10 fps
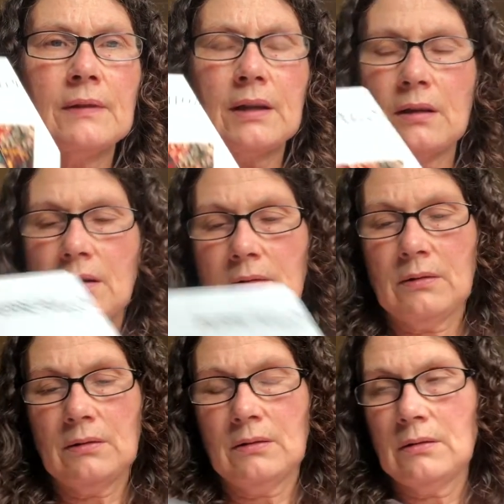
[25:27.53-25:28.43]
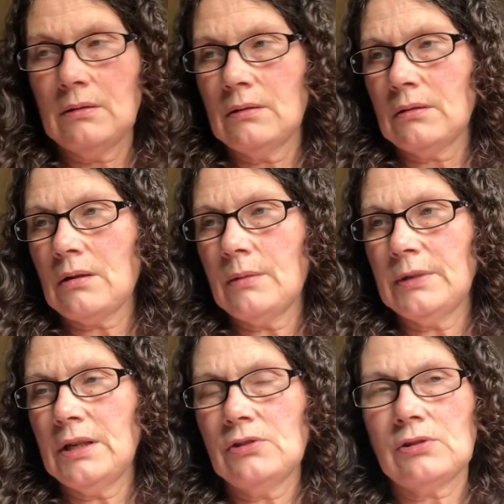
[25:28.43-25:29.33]
color
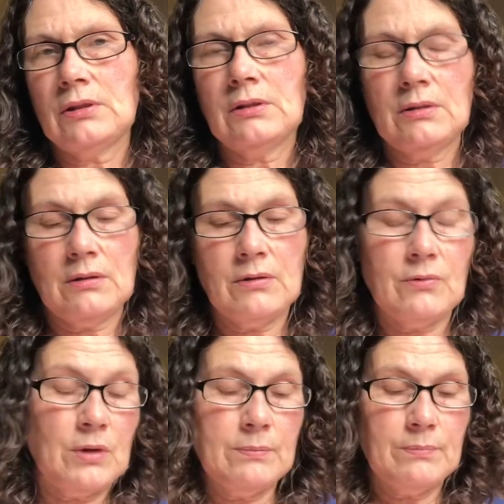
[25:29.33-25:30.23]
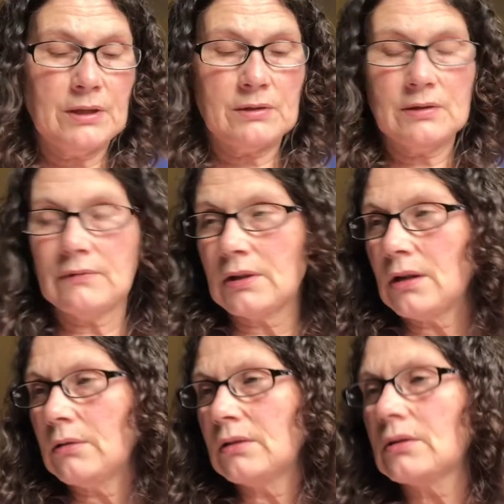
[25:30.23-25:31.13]
combination, although I picked a different
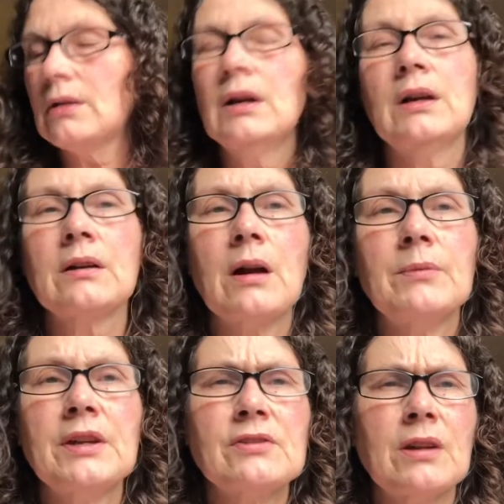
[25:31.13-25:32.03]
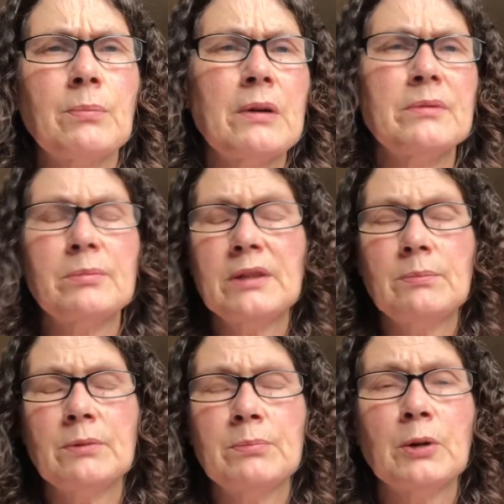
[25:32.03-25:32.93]
color combination. I probably
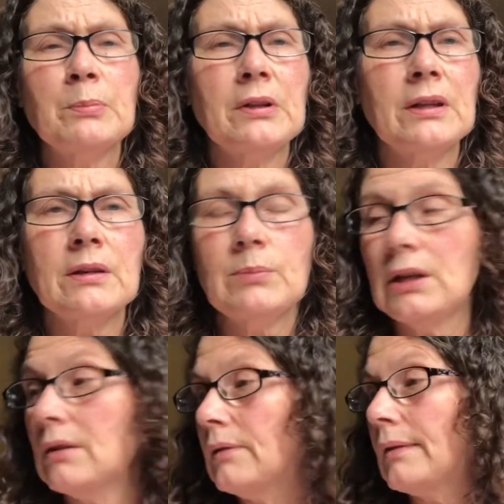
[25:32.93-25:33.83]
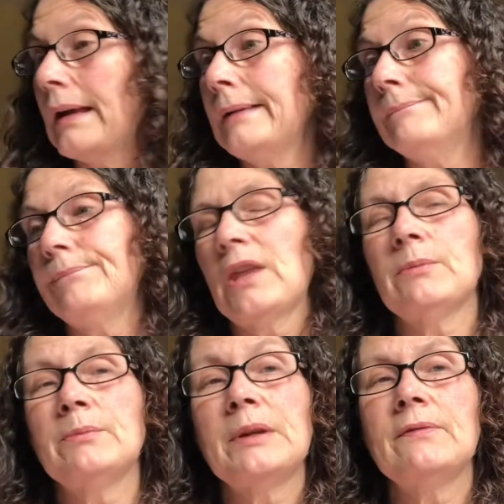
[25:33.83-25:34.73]
put purple in it because I'm a
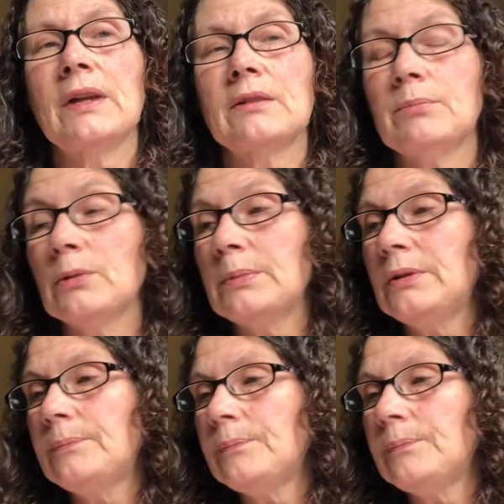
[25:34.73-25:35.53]
big fan of purple.